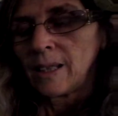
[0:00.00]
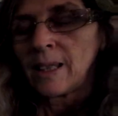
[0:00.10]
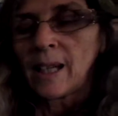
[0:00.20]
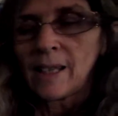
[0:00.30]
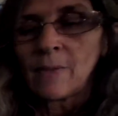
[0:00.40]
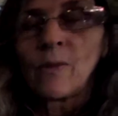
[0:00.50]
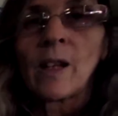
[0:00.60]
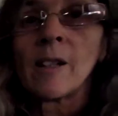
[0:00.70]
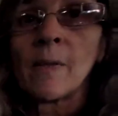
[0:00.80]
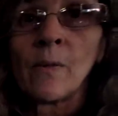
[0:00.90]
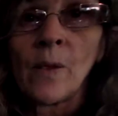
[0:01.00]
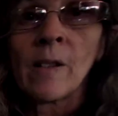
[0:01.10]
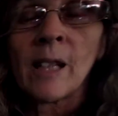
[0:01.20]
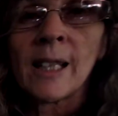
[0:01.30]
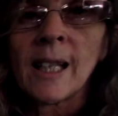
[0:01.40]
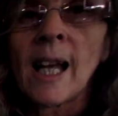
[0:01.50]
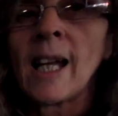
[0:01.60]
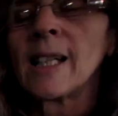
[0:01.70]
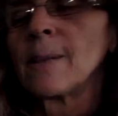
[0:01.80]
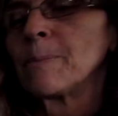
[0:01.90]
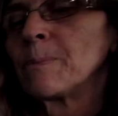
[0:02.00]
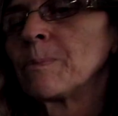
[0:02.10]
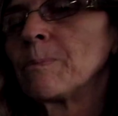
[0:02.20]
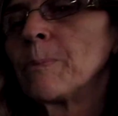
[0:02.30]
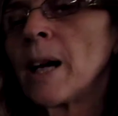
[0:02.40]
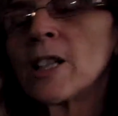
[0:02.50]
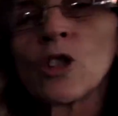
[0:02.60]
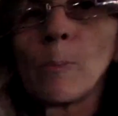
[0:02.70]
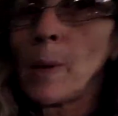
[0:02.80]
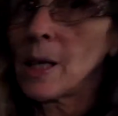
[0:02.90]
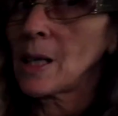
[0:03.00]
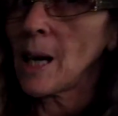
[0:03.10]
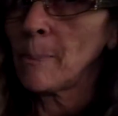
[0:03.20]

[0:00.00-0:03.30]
yeah, it's very, very sad. But she picked